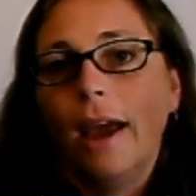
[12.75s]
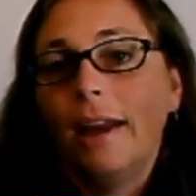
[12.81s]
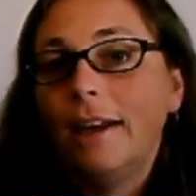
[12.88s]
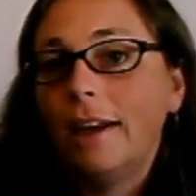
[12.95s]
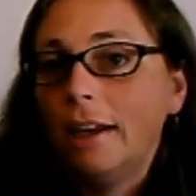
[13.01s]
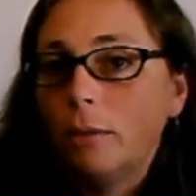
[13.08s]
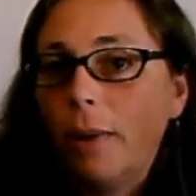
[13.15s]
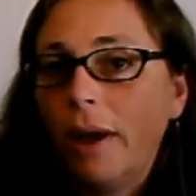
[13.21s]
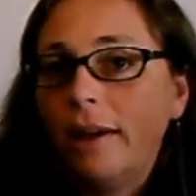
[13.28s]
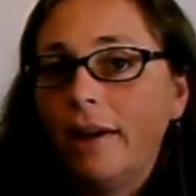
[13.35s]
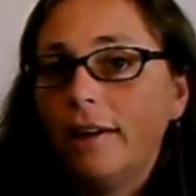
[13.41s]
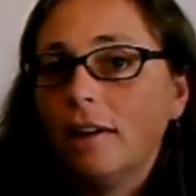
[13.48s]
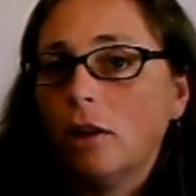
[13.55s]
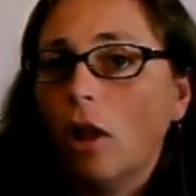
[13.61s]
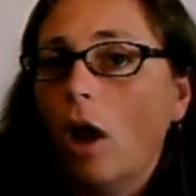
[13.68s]
An
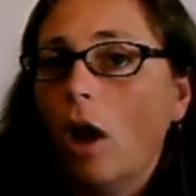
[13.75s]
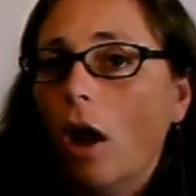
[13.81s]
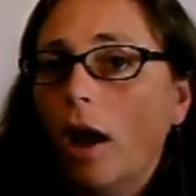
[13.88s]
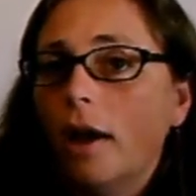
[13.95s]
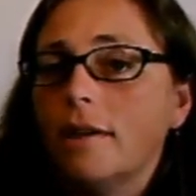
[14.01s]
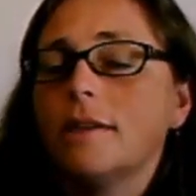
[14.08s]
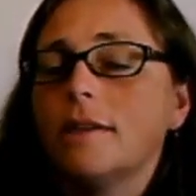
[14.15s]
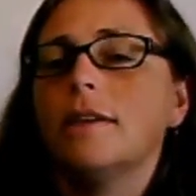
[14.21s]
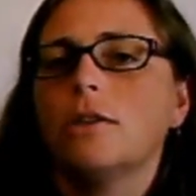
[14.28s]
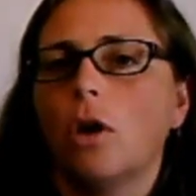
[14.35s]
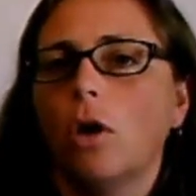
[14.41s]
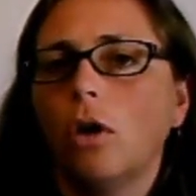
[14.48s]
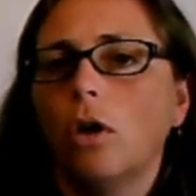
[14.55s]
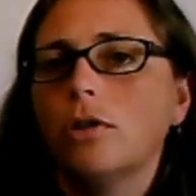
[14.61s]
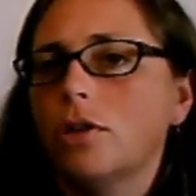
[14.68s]
independent clause is
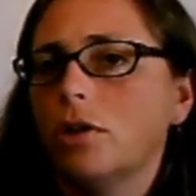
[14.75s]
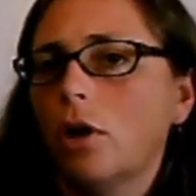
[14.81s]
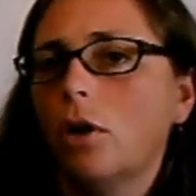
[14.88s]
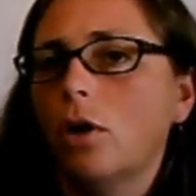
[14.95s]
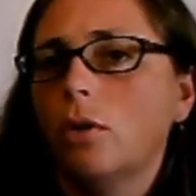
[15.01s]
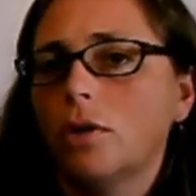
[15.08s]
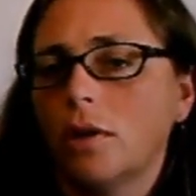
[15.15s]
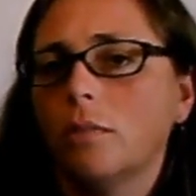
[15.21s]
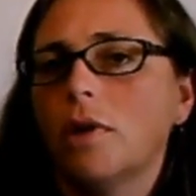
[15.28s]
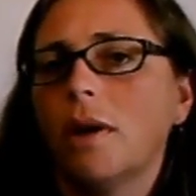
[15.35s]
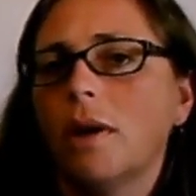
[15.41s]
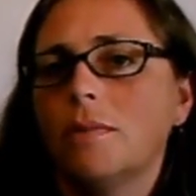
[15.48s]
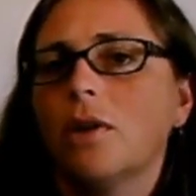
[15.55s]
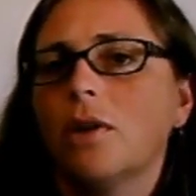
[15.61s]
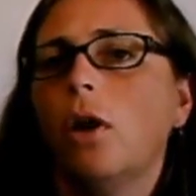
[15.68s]
also
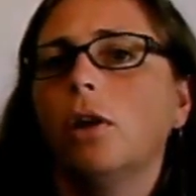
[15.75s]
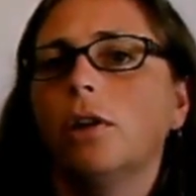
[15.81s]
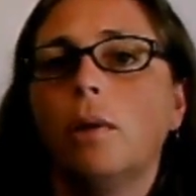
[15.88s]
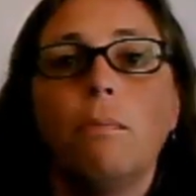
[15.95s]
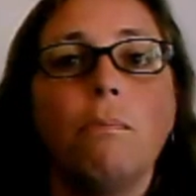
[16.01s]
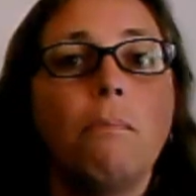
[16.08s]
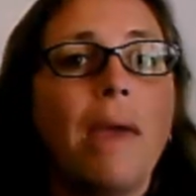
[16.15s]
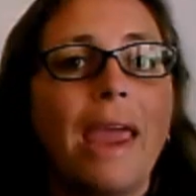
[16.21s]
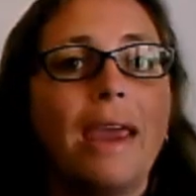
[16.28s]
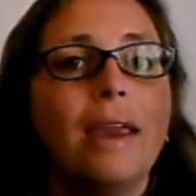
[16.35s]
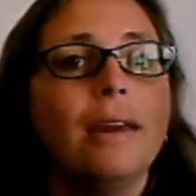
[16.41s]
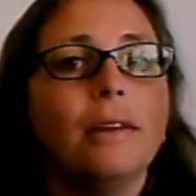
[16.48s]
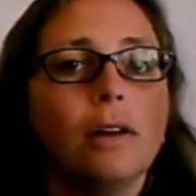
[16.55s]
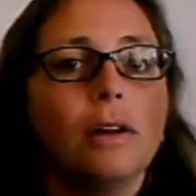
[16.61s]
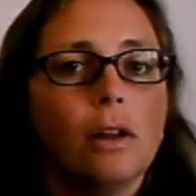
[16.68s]
sometimes called a
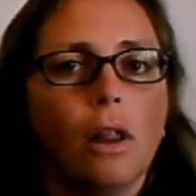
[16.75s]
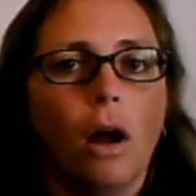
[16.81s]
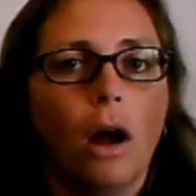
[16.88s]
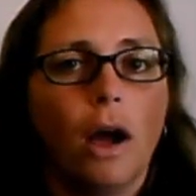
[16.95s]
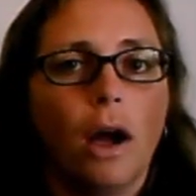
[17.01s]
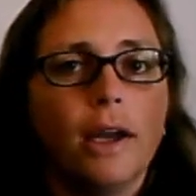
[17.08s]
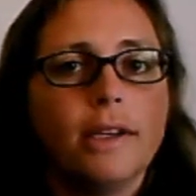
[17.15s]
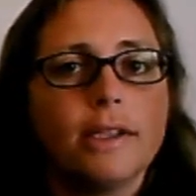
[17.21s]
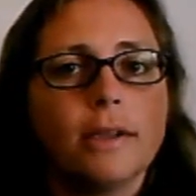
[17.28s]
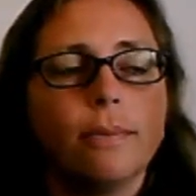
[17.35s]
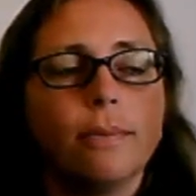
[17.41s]
main clause.